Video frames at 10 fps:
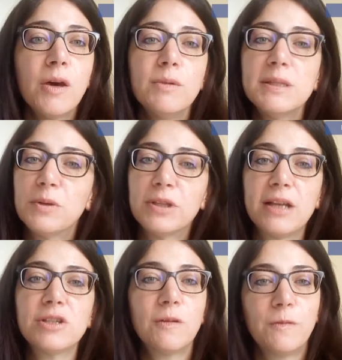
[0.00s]
with
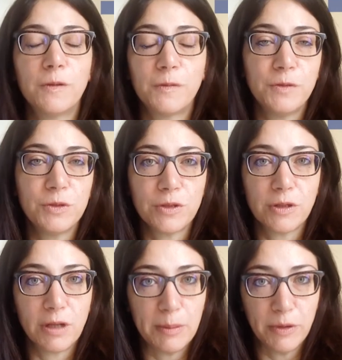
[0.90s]
potential for future
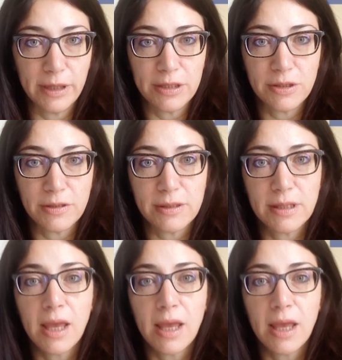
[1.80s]
collaborations.